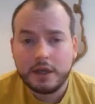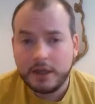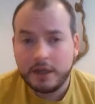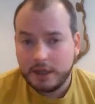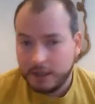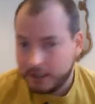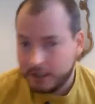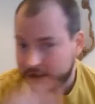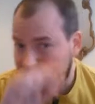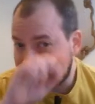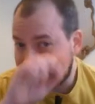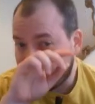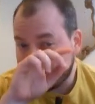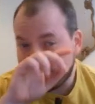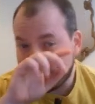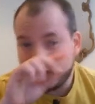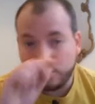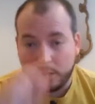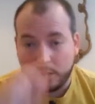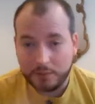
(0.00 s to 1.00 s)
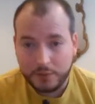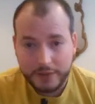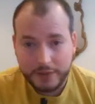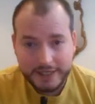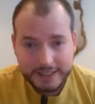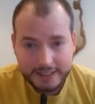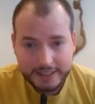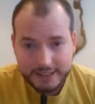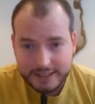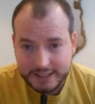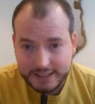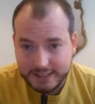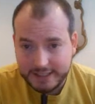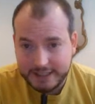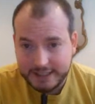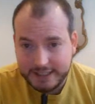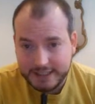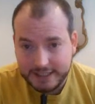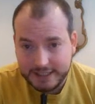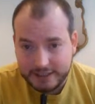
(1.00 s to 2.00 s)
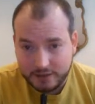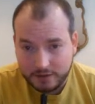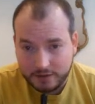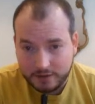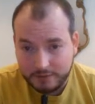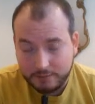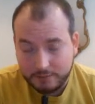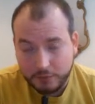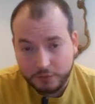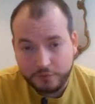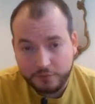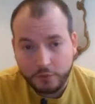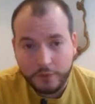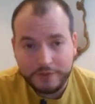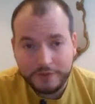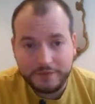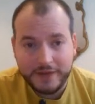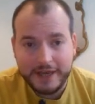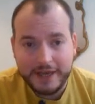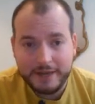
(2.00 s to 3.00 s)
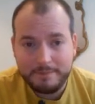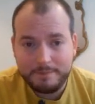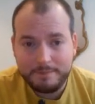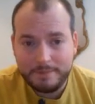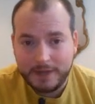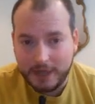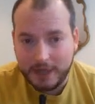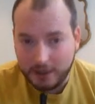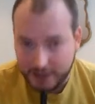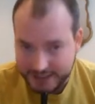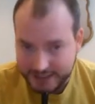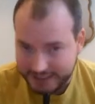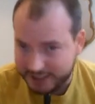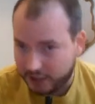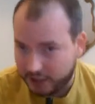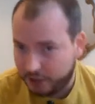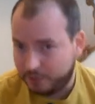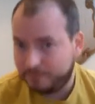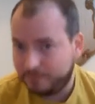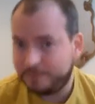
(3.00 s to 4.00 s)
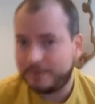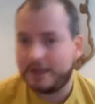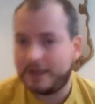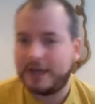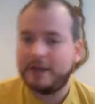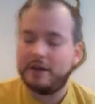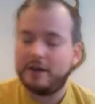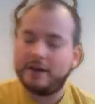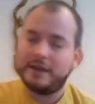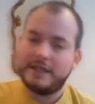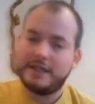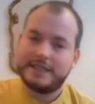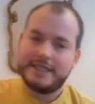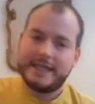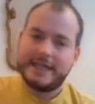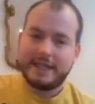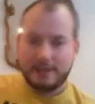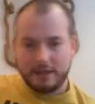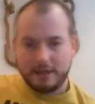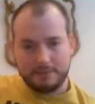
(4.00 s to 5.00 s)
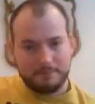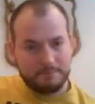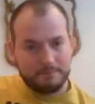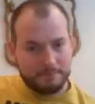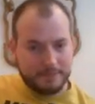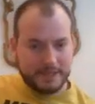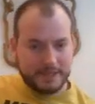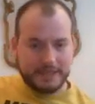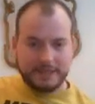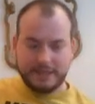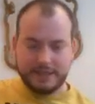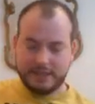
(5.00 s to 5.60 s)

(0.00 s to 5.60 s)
So he tries to swap queens. This is on move 40 for him. And I say no. And I take a big